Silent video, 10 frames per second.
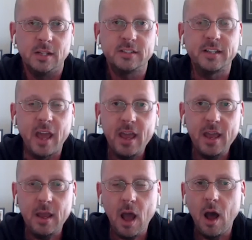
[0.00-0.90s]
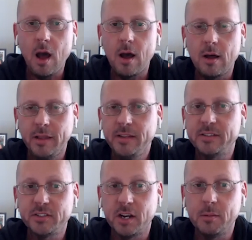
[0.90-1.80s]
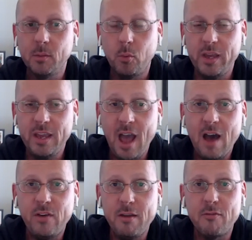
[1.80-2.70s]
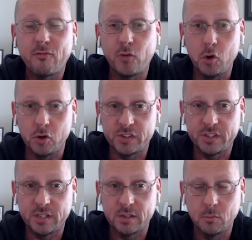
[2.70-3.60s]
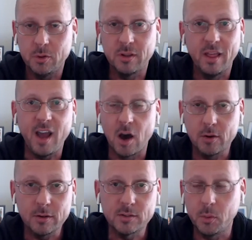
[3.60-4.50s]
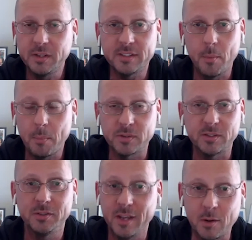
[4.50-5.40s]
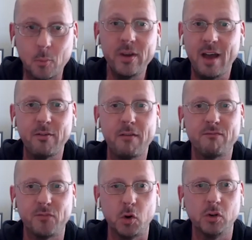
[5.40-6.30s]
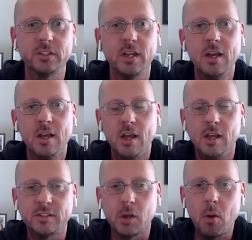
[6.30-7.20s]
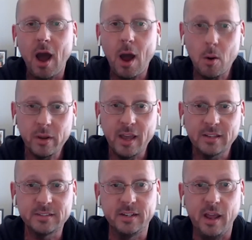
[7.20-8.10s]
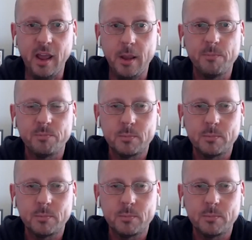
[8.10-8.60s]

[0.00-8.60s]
Today, ladies and gentlemen, we have a first. We're like 120 some episodes in, and we have a first. So our guest today